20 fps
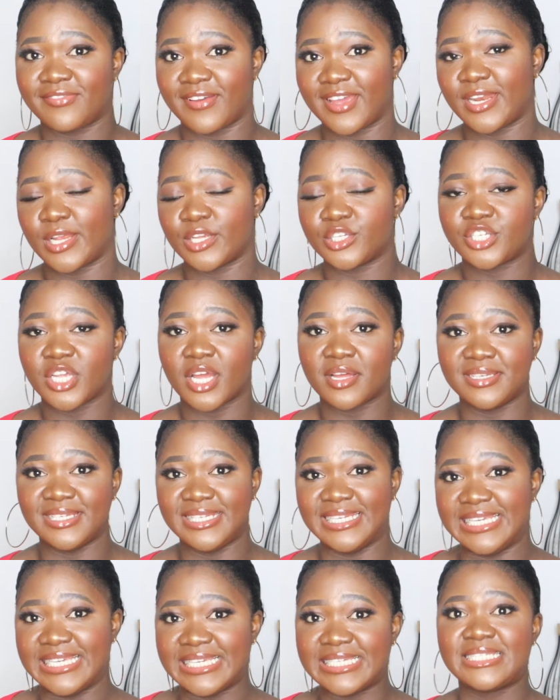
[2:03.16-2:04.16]
financial
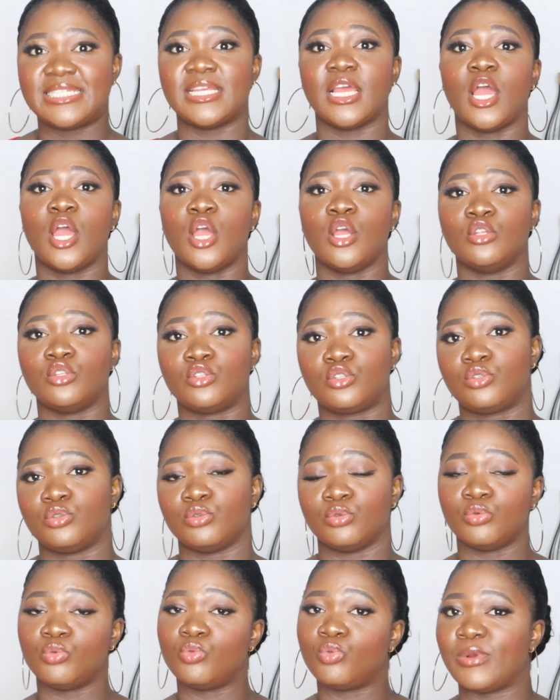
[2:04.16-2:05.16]
need
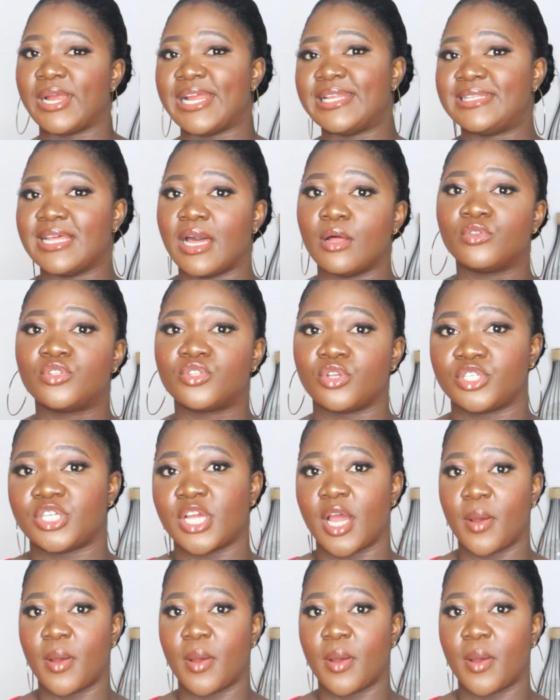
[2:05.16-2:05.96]
to rent out such